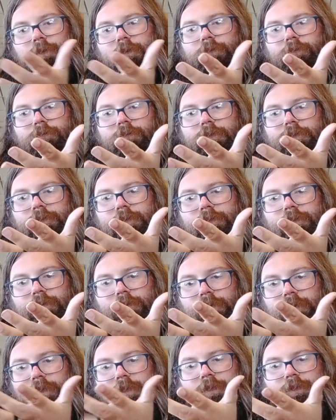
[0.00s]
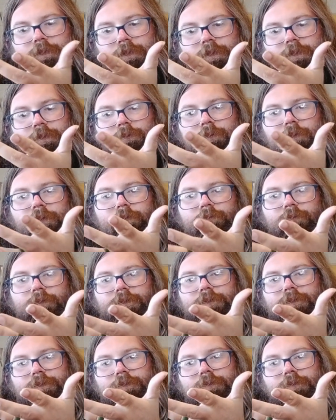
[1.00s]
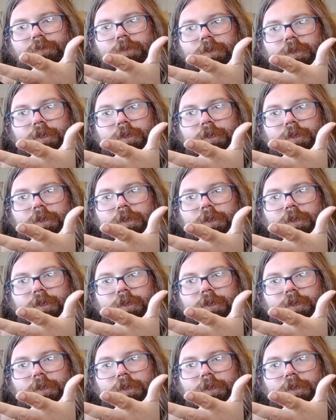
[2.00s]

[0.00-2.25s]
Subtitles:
whether it's LinkedIn, whether it's